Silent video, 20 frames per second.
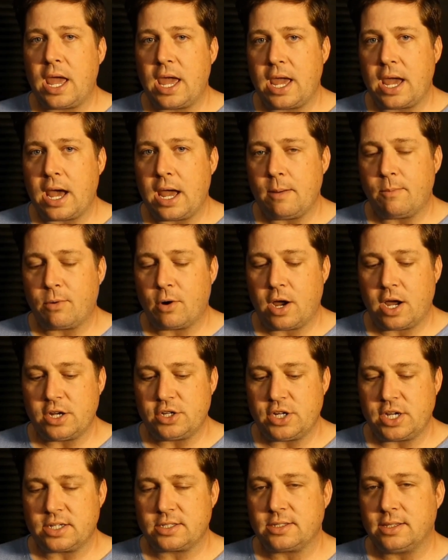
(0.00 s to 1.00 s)
AI
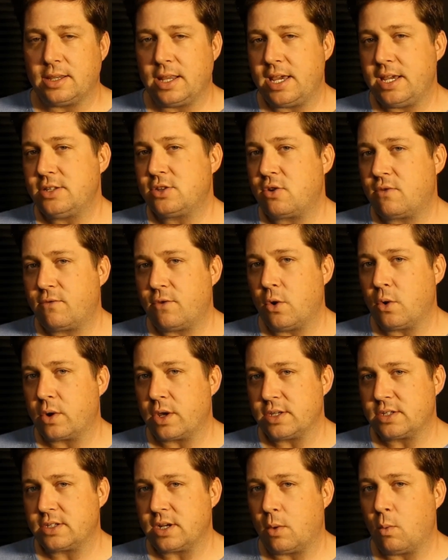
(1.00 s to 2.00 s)
projects laser
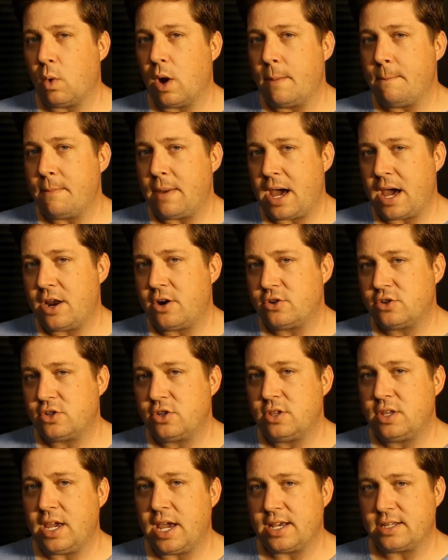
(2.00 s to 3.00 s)
focused on what matters
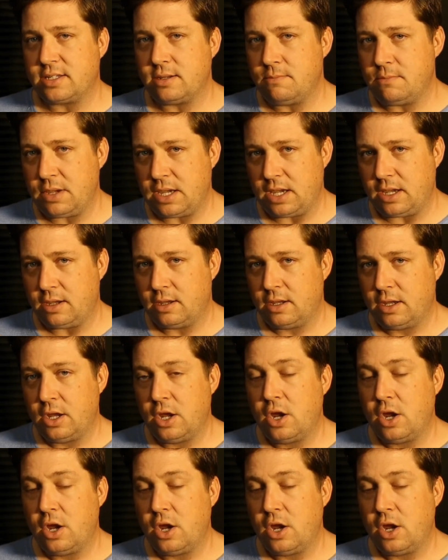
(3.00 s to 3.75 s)
to the SMB,